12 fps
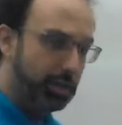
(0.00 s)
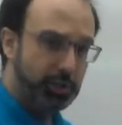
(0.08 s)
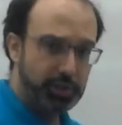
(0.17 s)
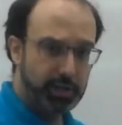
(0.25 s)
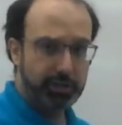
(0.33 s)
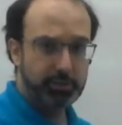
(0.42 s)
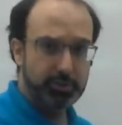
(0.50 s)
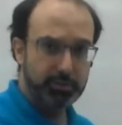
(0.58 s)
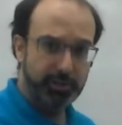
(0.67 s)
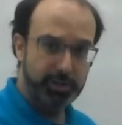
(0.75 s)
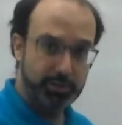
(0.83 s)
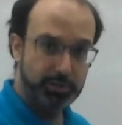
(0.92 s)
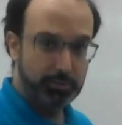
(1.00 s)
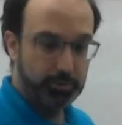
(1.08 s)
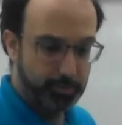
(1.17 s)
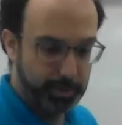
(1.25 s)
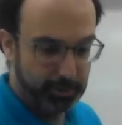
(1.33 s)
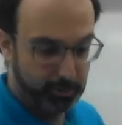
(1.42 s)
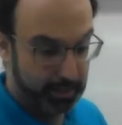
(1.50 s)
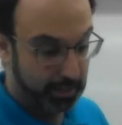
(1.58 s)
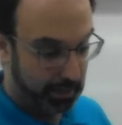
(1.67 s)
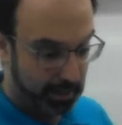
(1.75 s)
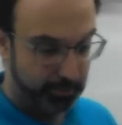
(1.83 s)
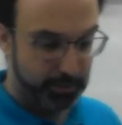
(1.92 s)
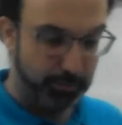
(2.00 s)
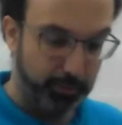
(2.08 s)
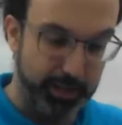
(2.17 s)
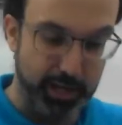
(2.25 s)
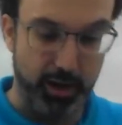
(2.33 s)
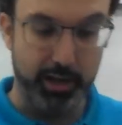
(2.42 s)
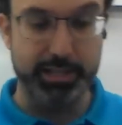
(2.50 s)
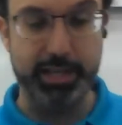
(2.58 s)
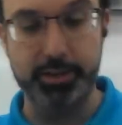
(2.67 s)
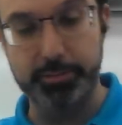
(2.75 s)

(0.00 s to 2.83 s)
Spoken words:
Shout out to the various students, by the way. A lot of people have been contacting me,